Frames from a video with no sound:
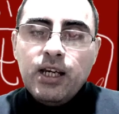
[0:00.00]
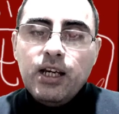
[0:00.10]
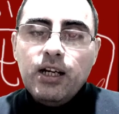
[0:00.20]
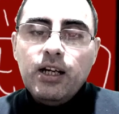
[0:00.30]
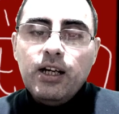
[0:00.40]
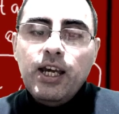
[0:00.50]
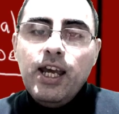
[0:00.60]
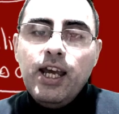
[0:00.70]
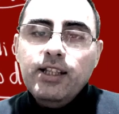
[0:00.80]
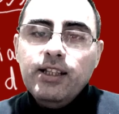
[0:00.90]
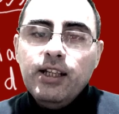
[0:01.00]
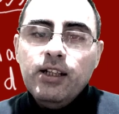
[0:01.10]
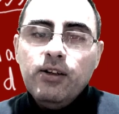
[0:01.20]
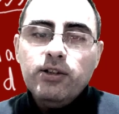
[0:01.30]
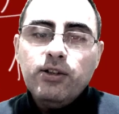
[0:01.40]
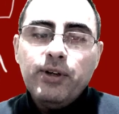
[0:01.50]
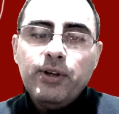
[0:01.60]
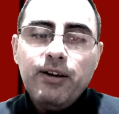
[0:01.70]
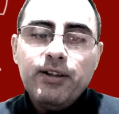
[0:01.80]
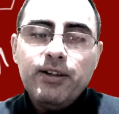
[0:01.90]
And also
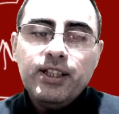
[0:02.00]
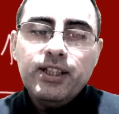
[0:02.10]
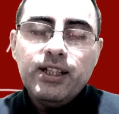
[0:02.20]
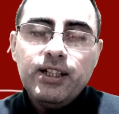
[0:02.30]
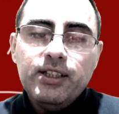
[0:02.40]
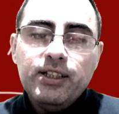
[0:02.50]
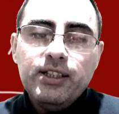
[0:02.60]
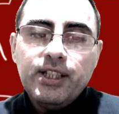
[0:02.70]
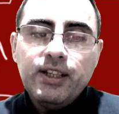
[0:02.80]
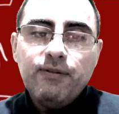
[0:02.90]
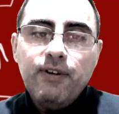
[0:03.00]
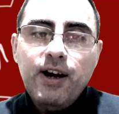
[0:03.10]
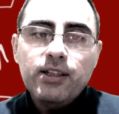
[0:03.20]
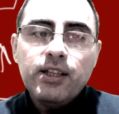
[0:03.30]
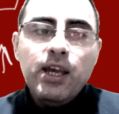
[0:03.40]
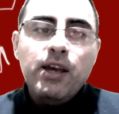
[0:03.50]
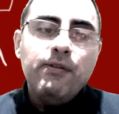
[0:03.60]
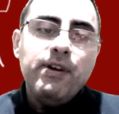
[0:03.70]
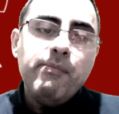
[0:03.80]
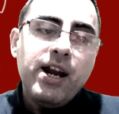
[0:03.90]
here is interesting fact:
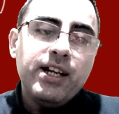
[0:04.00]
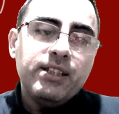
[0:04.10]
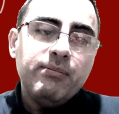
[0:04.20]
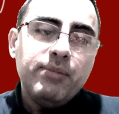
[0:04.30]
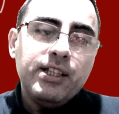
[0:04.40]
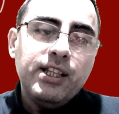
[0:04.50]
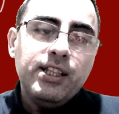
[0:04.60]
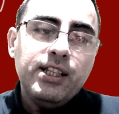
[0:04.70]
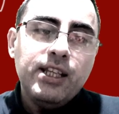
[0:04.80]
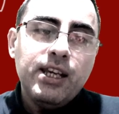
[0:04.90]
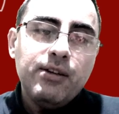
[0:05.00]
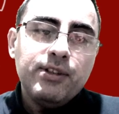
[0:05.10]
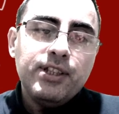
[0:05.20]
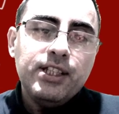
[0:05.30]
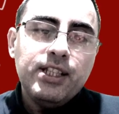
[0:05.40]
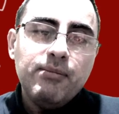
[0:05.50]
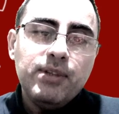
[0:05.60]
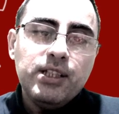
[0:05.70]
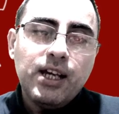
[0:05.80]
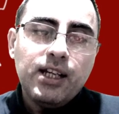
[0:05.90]
when parasympathetic nervous system
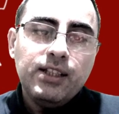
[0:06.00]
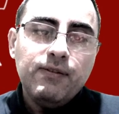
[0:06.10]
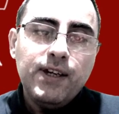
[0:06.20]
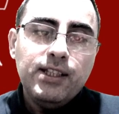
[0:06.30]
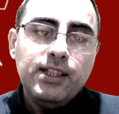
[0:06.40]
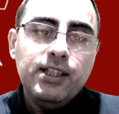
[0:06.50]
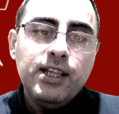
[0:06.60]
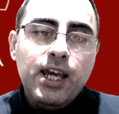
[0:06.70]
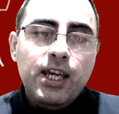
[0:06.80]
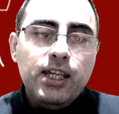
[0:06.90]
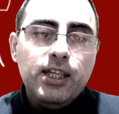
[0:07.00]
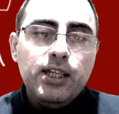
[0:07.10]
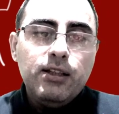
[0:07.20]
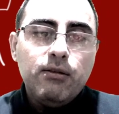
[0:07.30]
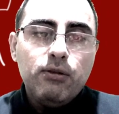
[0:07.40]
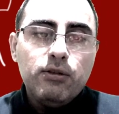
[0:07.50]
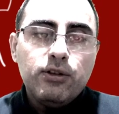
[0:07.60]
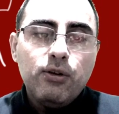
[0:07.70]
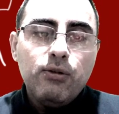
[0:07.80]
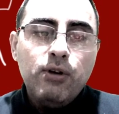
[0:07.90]
is activated, it
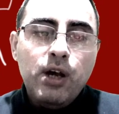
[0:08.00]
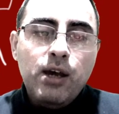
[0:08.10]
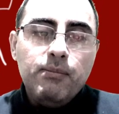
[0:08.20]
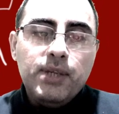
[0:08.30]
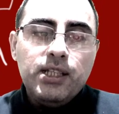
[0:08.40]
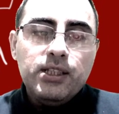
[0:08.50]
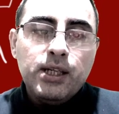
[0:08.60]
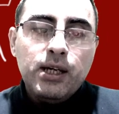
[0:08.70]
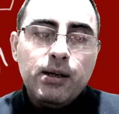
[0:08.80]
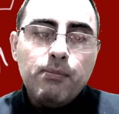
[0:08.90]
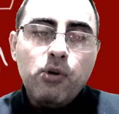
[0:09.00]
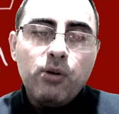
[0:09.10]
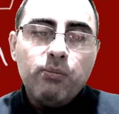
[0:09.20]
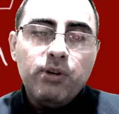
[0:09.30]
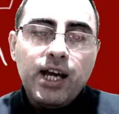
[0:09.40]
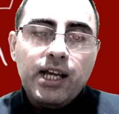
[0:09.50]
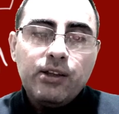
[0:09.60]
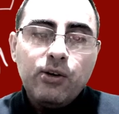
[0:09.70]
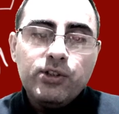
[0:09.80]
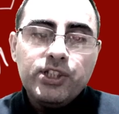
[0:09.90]
also means more
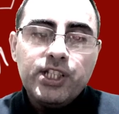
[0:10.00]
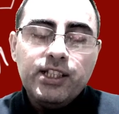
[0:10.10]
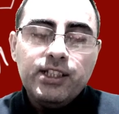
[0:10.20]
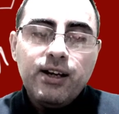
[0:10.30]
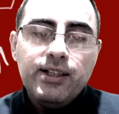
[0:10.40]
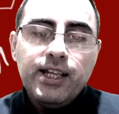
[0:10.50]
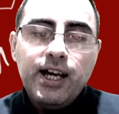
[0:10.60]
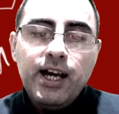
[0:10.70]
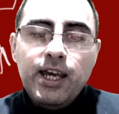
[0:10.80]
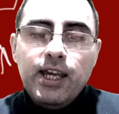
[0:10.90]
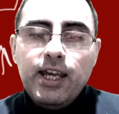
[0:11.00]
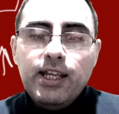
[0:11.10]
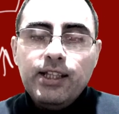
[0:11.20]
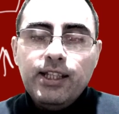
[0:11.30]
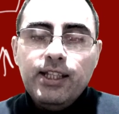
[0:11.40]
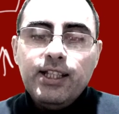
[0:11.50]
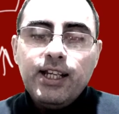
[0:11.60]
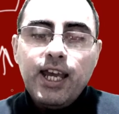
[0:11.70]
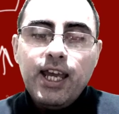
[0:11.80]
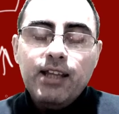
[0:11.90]
blood on genitalia, and it
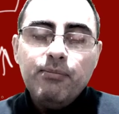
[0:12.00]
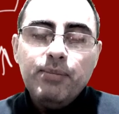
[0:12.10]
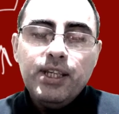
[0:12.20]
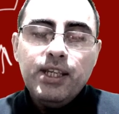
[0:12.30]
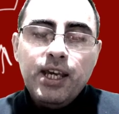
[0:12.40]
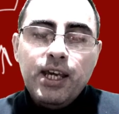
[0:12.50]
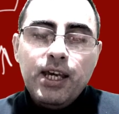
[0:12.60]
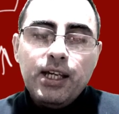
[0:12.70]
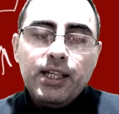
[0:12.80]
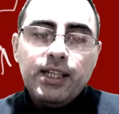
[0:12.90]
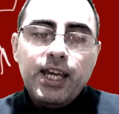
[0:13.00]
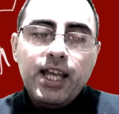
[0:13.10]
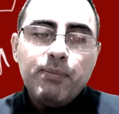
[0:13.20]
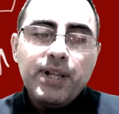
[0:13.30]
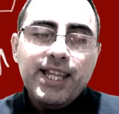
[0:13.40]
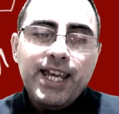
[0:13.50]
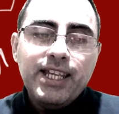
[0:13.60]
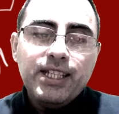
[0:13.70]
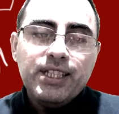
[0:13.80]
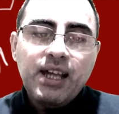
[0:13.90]
can
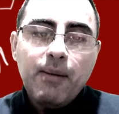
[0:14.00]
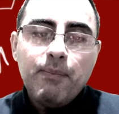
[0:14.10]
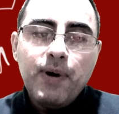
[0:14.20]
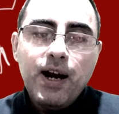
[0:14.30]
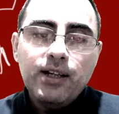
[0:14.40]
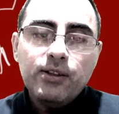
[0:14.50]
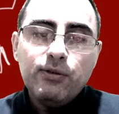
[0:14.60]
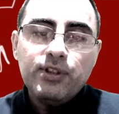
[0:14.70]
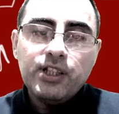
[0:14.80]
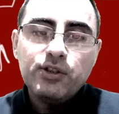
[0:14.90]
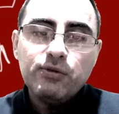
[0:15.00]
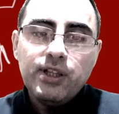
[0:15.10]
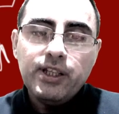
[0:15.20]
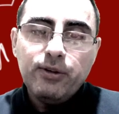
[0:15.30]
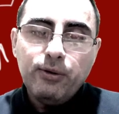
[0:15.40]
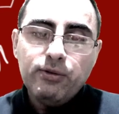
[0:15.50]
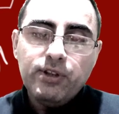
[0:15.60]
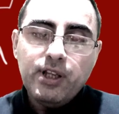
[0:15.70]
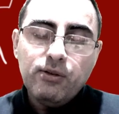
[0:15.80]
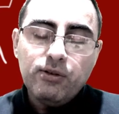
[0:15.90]
play some part of sexual
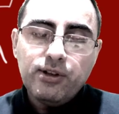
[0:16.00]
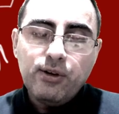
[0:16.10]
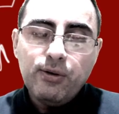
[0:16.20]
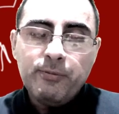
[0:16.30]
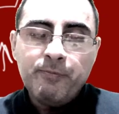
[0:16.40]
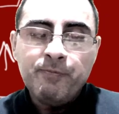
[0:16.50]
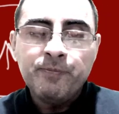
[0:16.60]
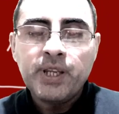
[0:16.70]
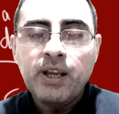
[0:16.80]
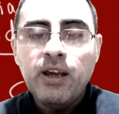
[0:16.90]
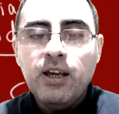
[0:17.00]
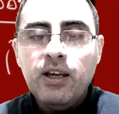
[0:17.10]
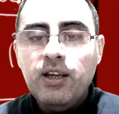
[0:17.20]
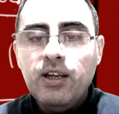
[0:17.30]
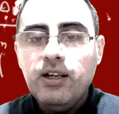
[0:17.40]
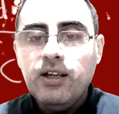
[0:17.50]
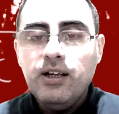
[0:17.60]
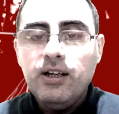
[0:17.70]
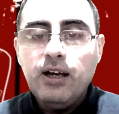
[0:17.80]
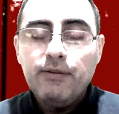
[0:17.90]
arousal also
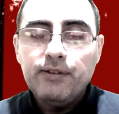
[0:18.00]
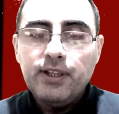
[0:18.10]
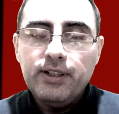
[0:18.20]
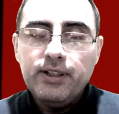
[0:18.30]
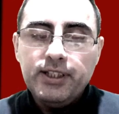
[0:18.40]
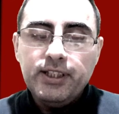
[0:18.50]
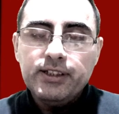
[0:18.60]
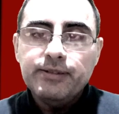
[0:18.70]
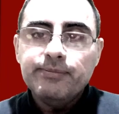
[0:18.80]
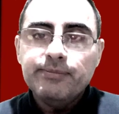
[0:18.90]
after eating.